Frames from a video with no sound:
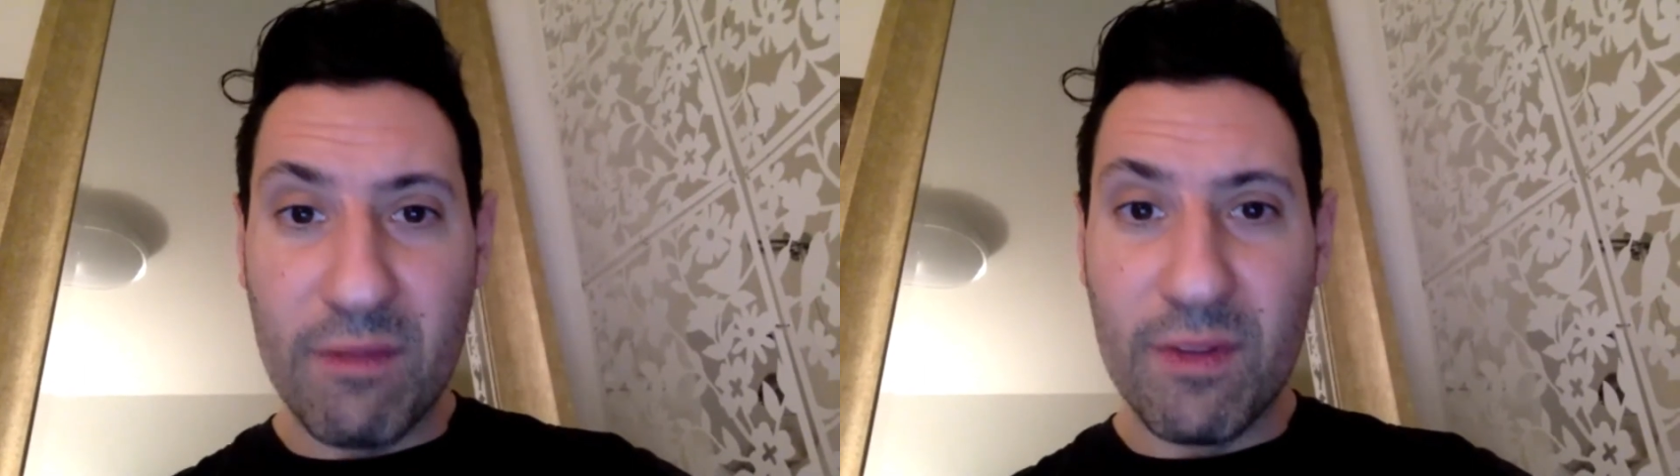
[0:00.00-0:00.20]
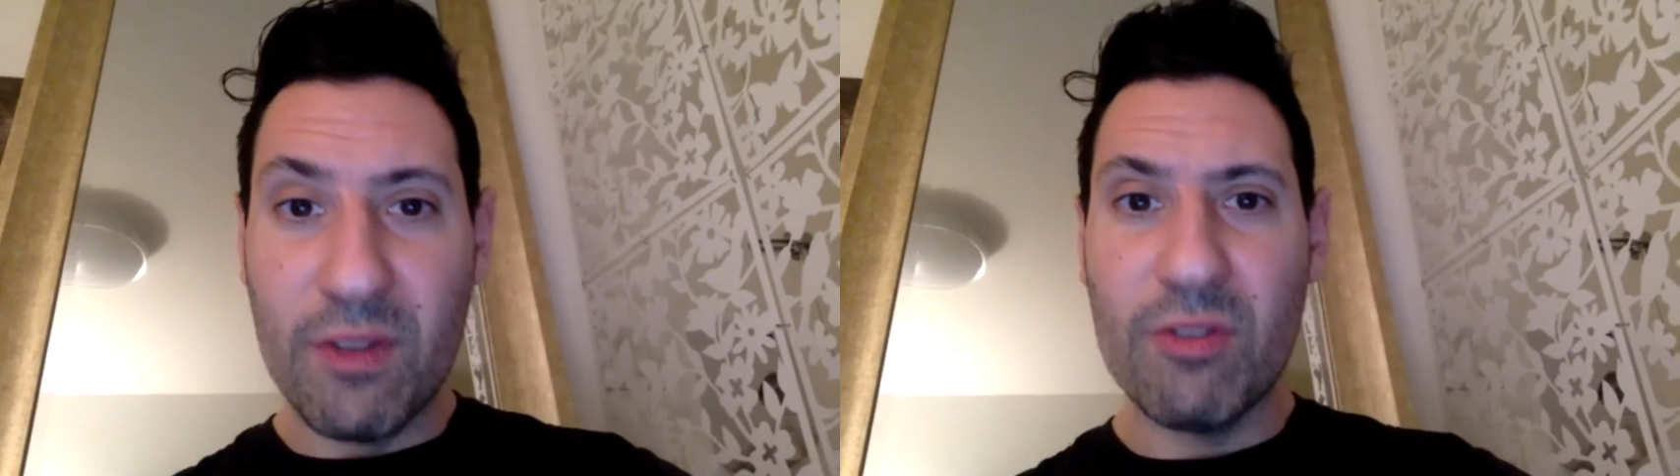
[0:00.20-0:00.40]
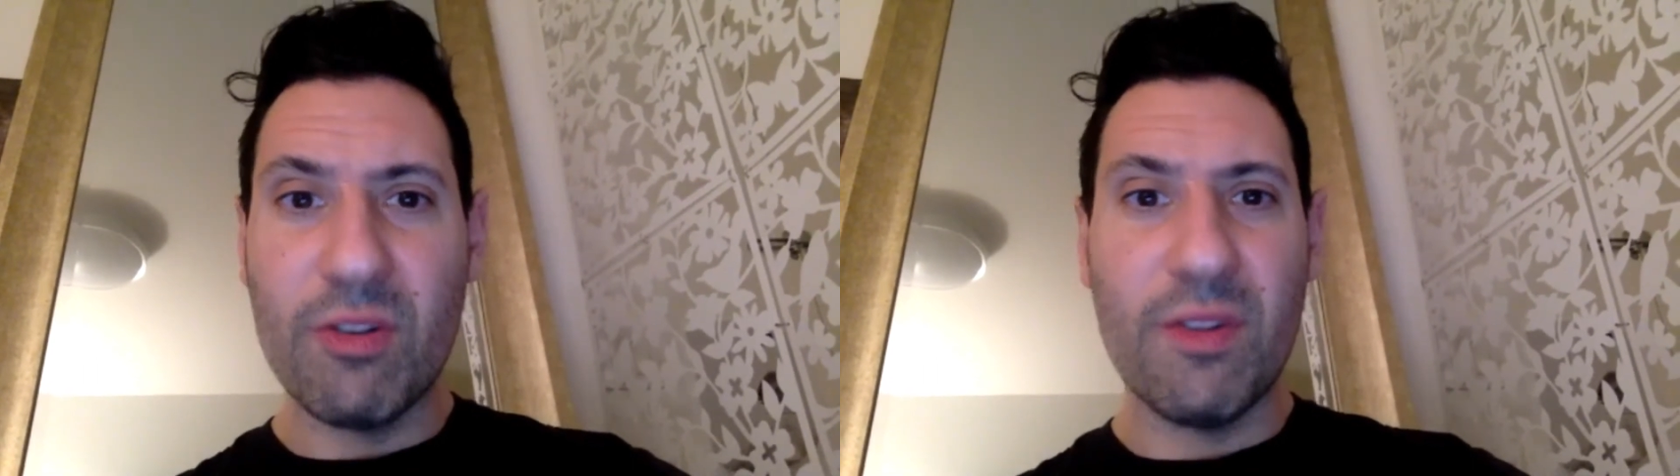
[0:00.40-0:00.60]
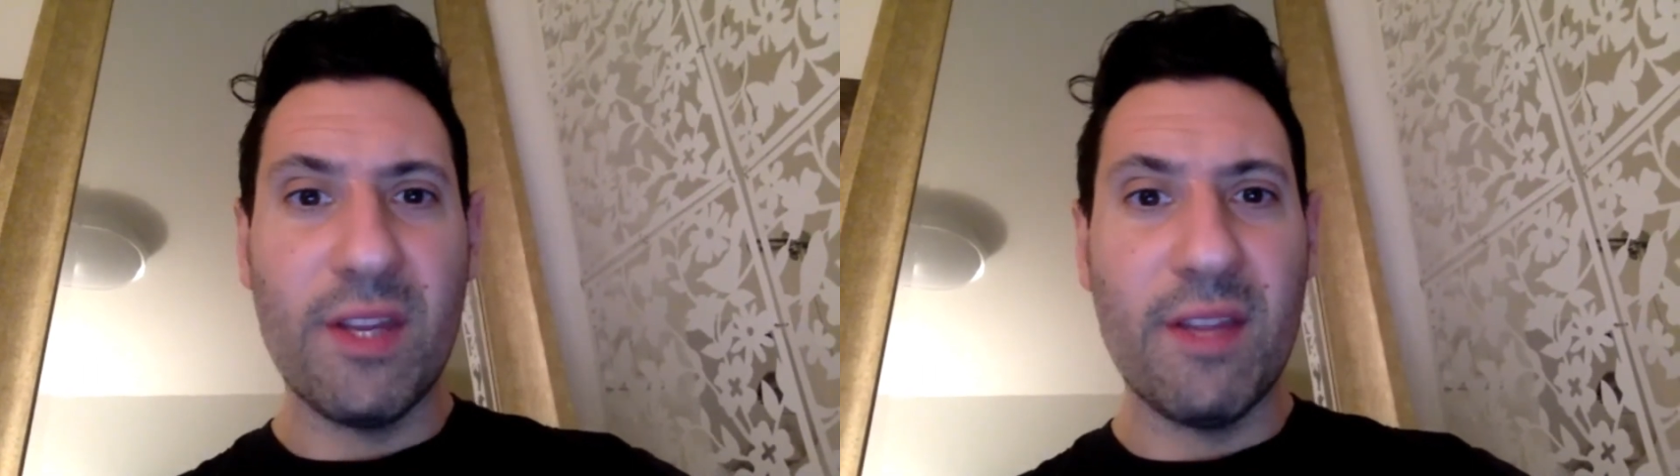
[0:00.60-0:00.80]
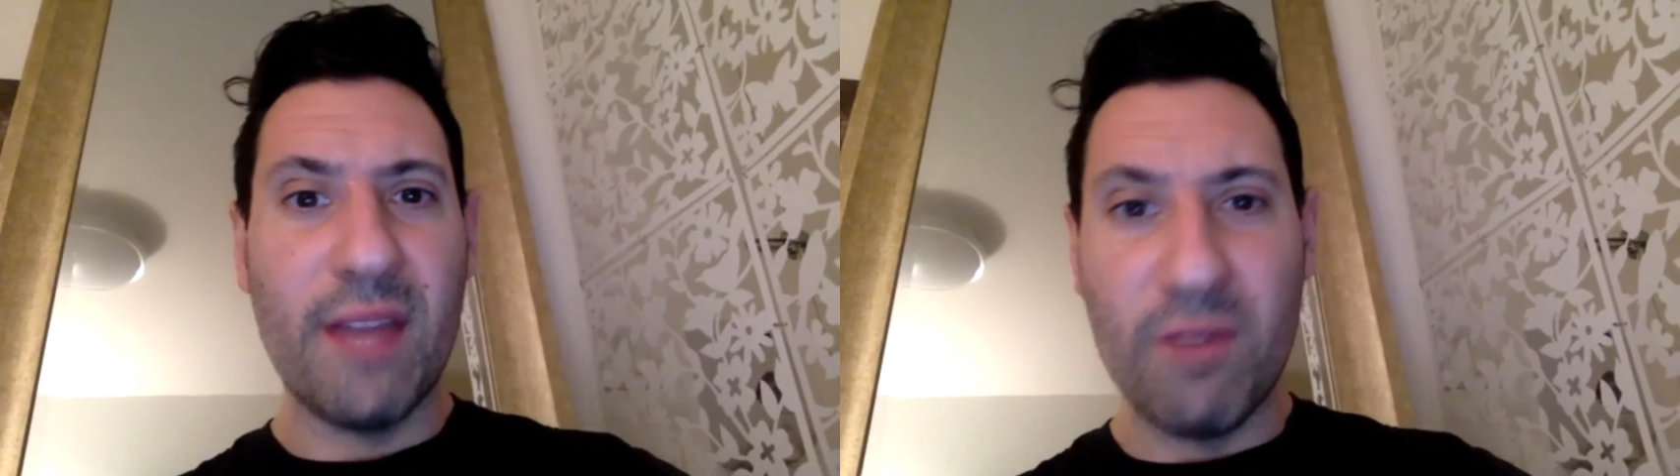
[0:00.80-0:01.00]
and you start thinking
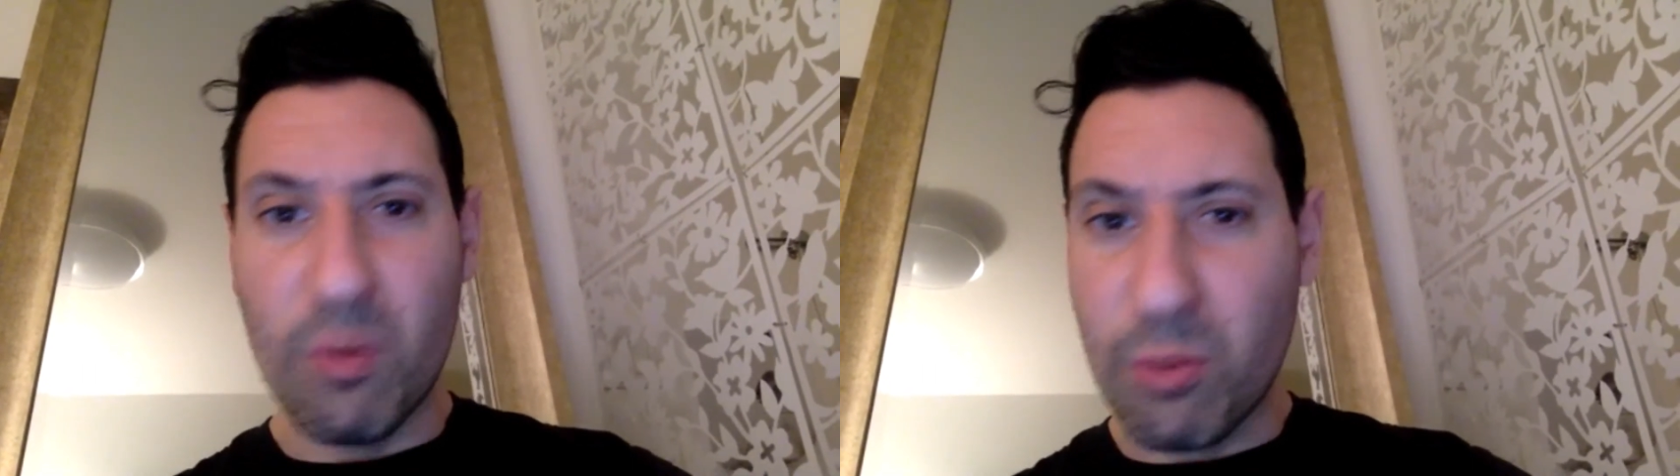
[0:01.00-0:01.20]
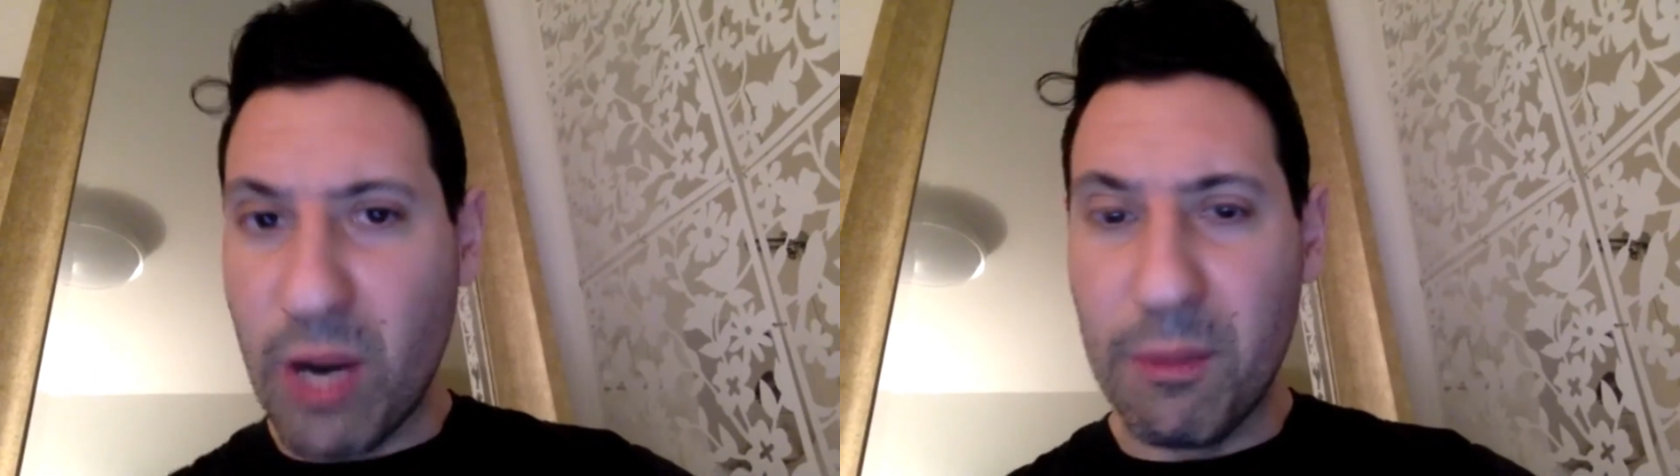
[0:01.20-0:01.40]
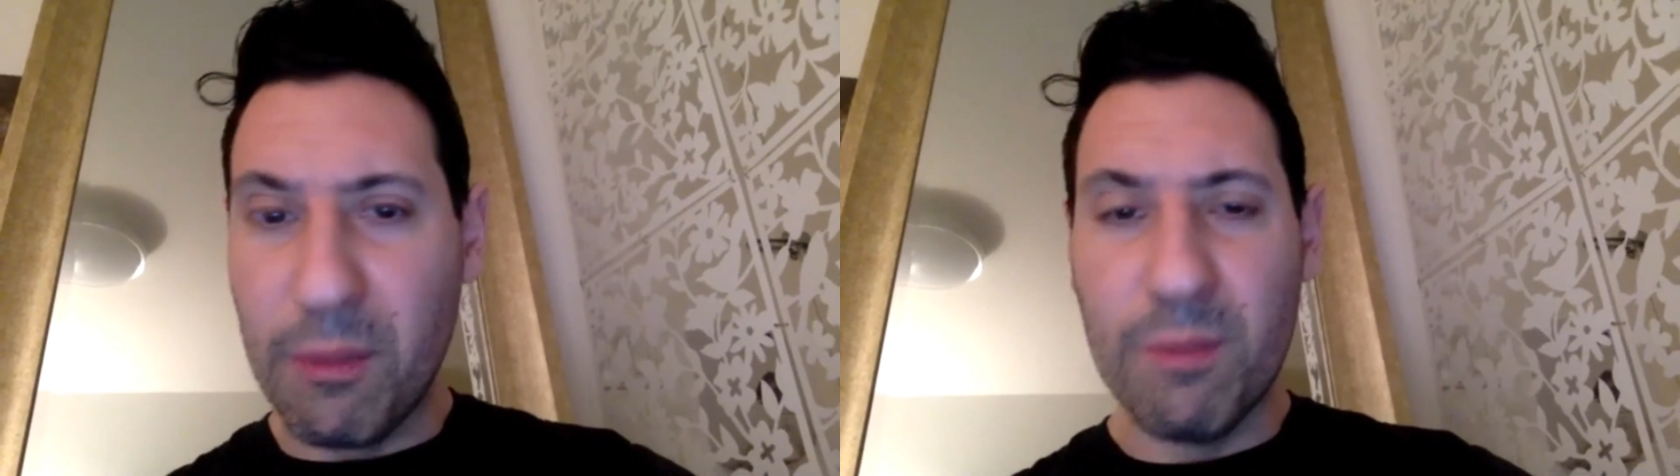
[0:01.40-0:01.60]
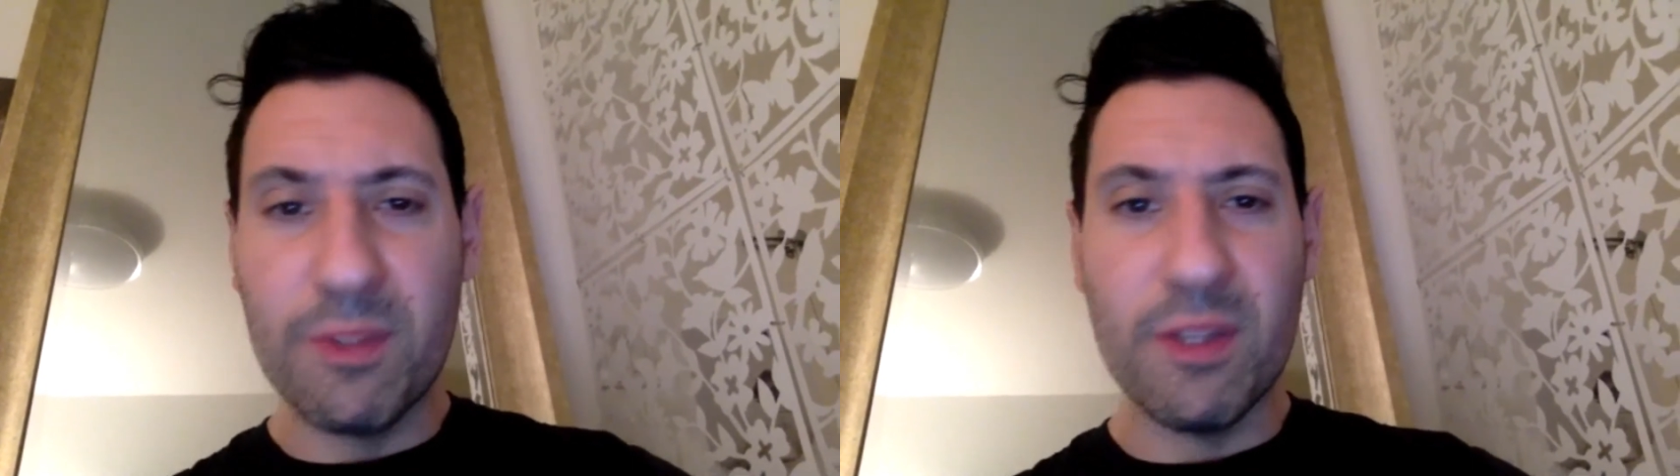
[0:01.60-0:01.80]
they have no problems,